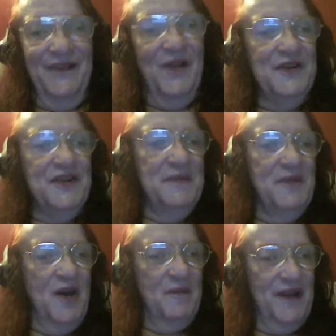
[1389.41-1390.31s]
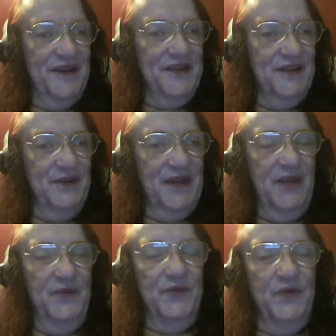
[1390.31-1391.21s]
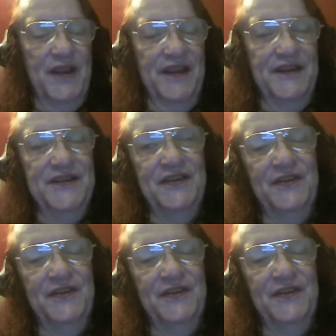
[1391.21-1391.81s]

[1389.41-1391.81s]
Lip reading: longtime comrade and friend,